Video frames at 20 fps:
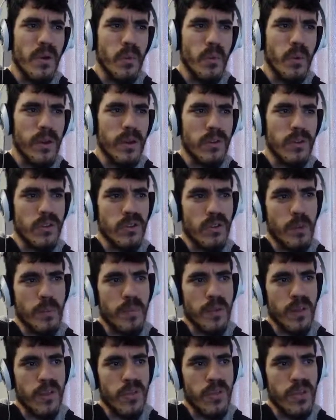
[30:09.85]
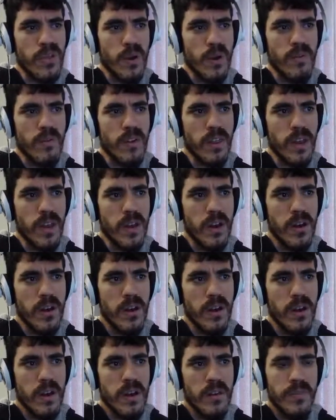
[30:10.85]
weird serpent thing over
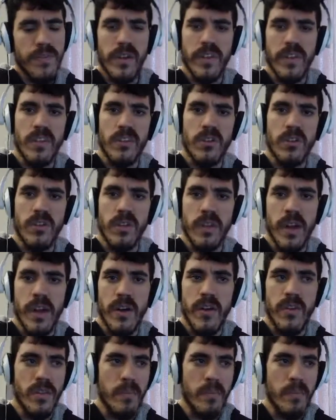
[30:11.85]
there? I think that's just an error in the